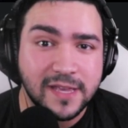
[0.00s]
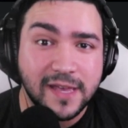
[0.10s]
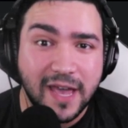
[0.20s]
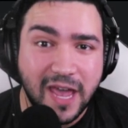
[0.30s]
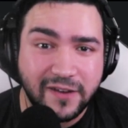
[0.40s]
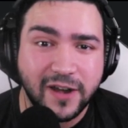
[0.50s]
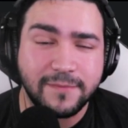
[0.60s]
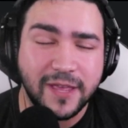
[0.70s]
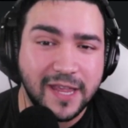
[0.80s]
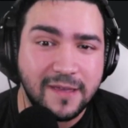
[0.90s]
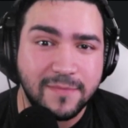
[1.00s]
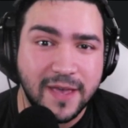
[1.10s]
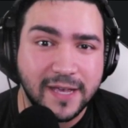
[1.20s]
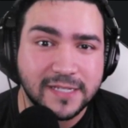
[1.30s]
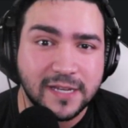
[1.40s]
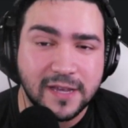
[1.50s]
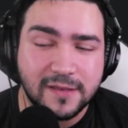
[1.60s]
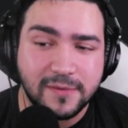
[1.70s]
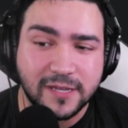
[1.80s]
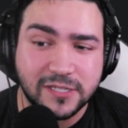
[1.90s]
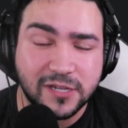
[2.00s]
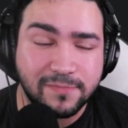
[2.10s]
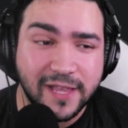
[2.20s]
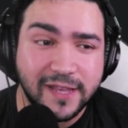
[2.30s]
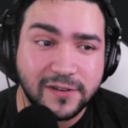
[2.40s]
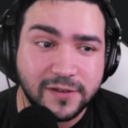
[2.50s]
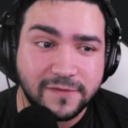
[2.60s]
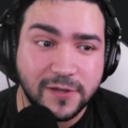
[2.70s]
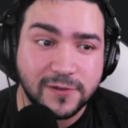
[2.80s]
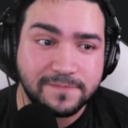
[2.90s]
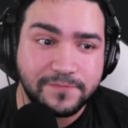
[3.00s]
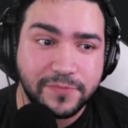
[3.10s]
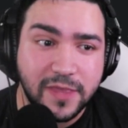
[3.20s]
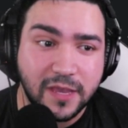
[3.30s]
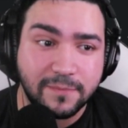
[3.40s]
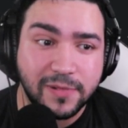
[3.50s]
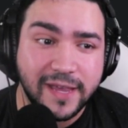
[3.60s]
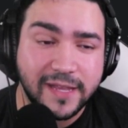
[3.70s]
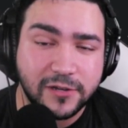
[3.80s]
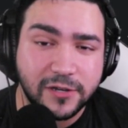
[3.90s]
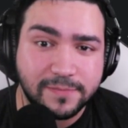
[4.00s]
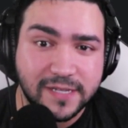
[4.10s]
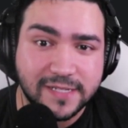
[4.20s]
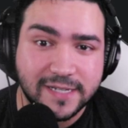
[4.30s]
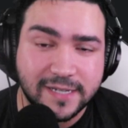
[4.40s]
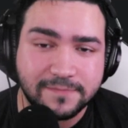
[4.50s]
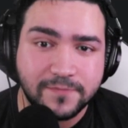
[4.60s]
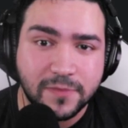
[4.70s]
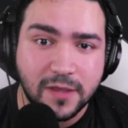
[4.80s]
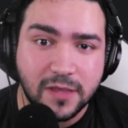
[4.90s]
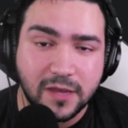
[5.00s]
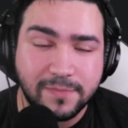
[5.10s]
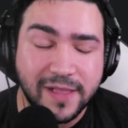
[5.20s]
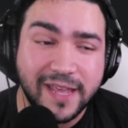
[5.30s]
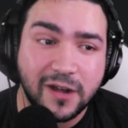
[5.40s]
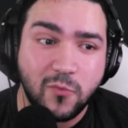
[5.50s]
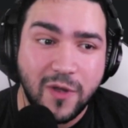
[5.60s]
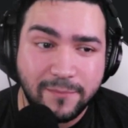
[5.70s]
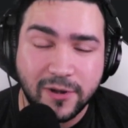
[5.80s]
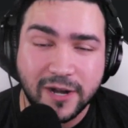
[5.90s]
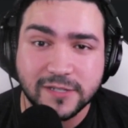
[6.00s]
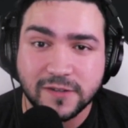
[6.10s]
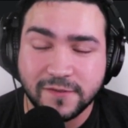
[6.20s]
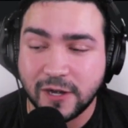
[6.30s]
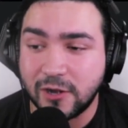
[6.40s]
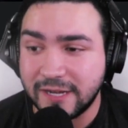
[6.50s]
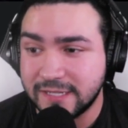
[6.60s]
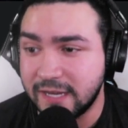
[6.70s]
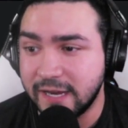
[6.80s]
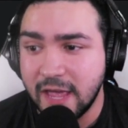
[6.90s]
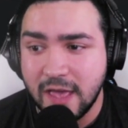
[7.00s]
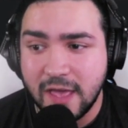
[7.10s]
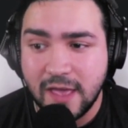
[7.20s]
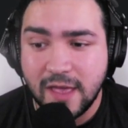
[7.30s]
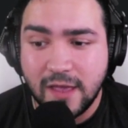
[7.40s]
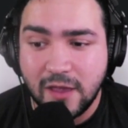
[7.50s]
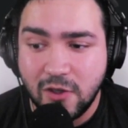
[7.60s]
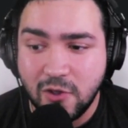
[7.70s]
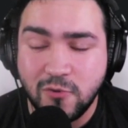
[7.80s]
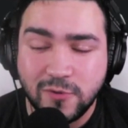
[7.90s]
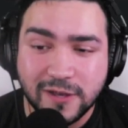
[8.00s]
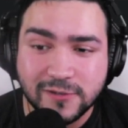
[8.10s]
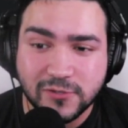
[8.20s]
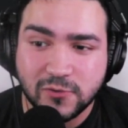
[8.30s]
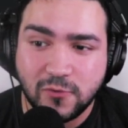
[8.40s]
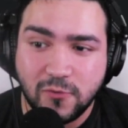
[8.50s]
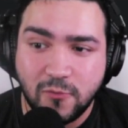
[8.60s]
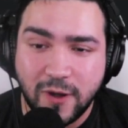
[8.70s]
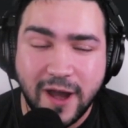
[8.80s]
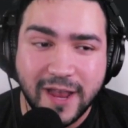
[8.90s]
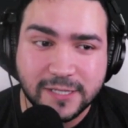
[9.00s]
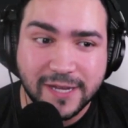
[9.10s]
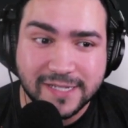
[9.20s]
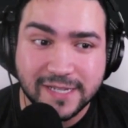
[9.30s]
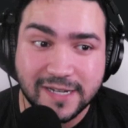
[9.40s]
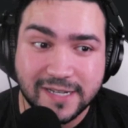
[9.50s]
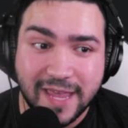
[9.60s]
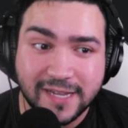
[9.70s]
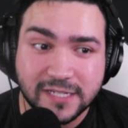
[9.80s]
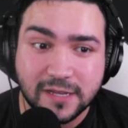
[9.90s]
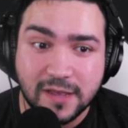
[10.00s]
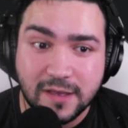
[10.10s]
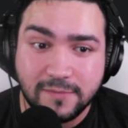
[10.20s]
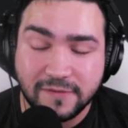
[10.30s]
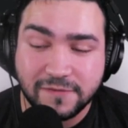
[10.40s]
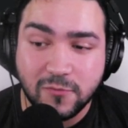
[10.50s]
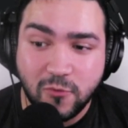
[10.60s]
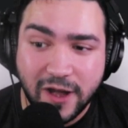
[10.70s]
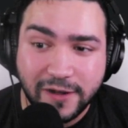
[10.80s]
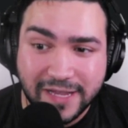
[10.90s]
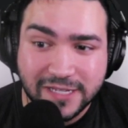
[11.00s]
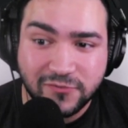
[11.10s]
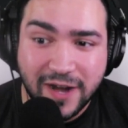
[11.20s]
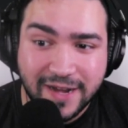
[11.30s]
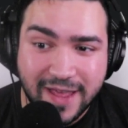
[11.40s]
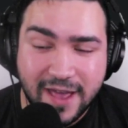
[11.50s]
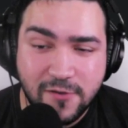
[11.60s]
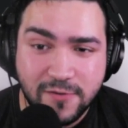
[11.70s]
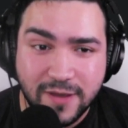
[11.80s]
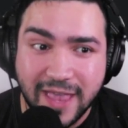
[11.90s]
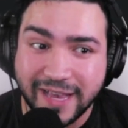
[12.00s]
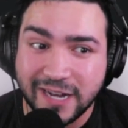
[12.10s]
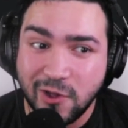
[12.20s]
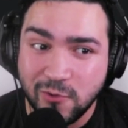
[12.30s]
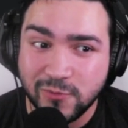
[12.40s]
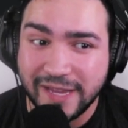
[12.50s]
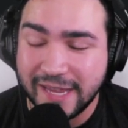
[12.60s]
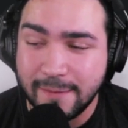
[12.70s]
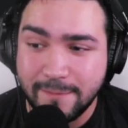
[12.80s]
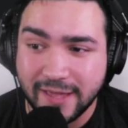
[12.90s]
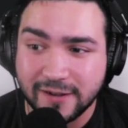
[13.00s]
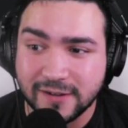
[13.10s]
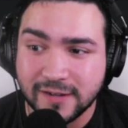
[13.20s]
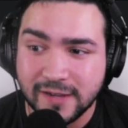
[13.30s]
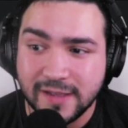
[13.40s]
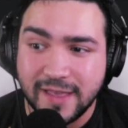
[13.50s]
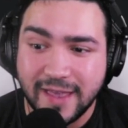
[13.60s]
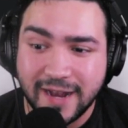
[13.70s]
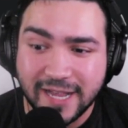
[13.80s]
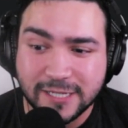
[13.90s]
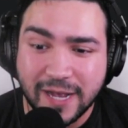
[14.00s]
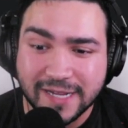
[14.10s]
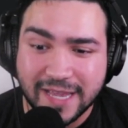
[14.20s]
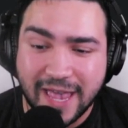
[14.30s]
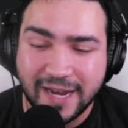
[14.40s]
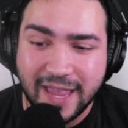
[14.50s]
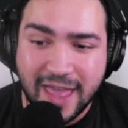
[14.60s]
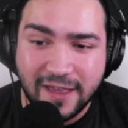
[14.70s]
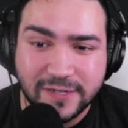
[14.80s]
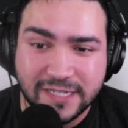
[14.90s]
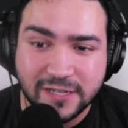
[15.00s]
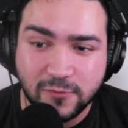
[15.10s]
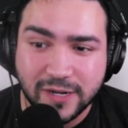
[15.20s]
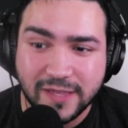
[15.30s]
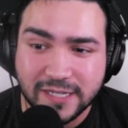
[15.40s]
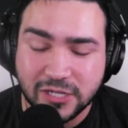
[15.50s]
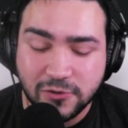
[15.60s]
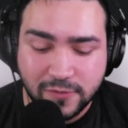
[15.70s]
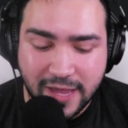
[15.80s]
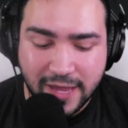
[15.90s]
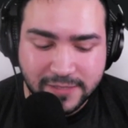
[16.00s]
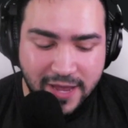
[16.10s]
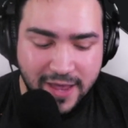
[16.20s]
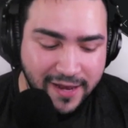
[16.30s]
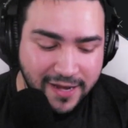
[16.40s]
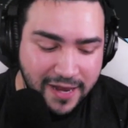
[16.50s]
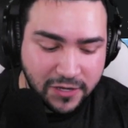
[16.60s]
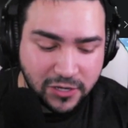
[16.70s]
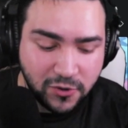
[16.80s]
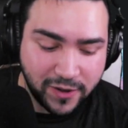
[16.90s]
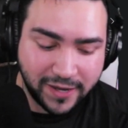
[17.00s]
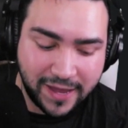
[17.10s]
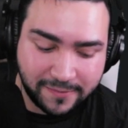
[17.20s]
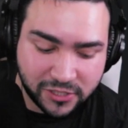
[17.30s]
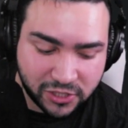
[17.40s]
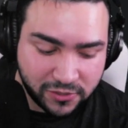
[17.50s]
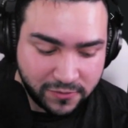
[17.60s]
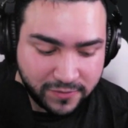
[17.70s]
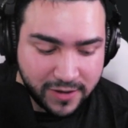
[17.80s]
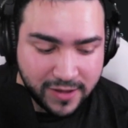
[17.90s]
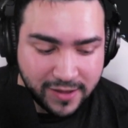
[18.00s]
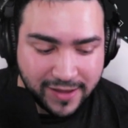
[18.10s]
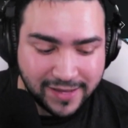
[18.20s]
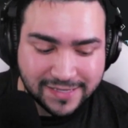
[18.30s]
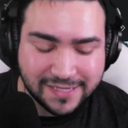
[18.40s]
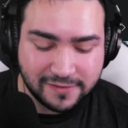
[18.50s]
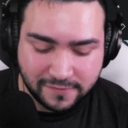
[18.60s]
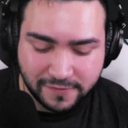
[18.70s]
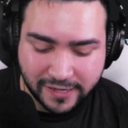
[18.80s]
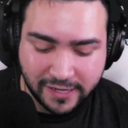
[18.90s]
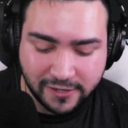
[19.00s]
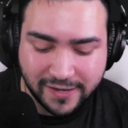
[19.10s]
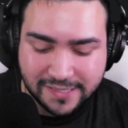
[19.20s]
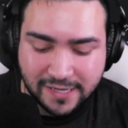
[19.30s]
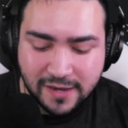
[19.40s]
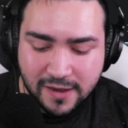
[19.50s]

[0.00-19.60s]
I recommend Game Pass because you can play it on your phone, you can play it on your PC, you can play it in a web browser, for Christ's sake. Who knows where Xbox is going to take us, but from where it is right now, it can only get better. And Xbox adding every single one of these new games and even newer games soon. It's friggin' crazy.